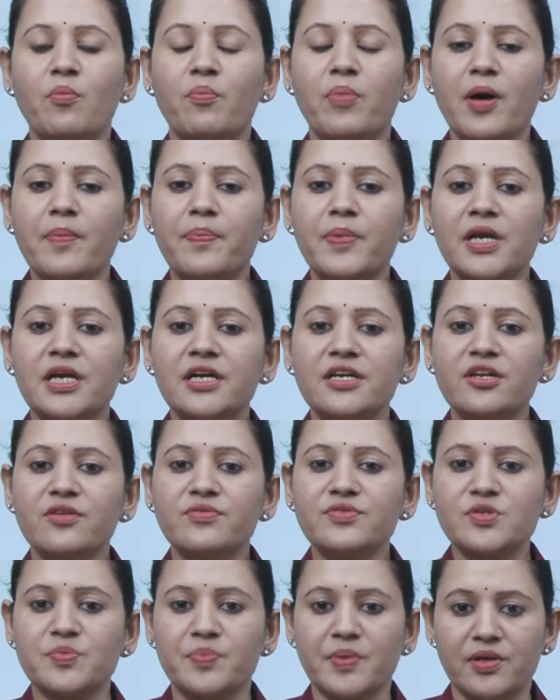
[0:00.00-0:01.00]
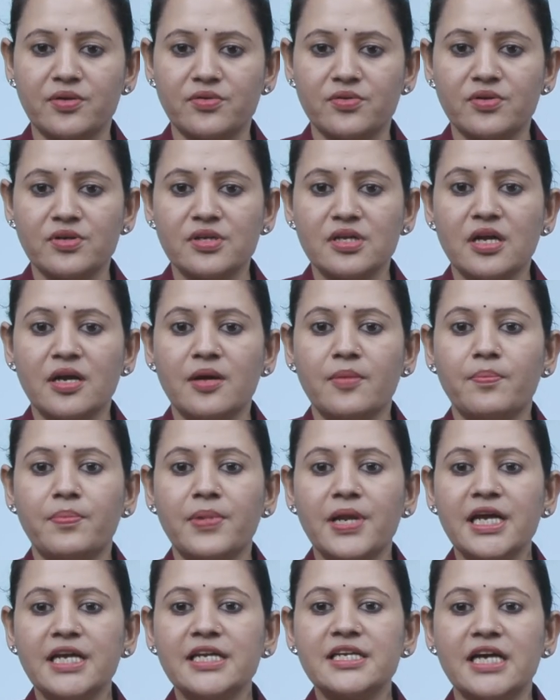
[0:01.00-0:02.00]
popularity of sport
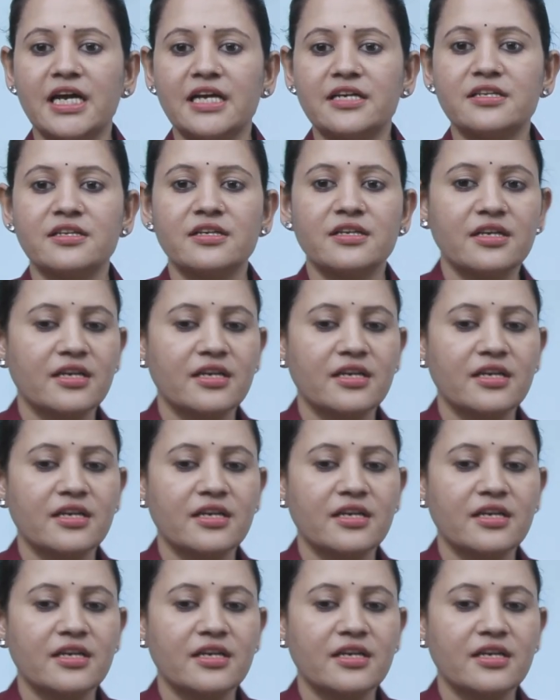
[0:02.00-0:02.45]
played at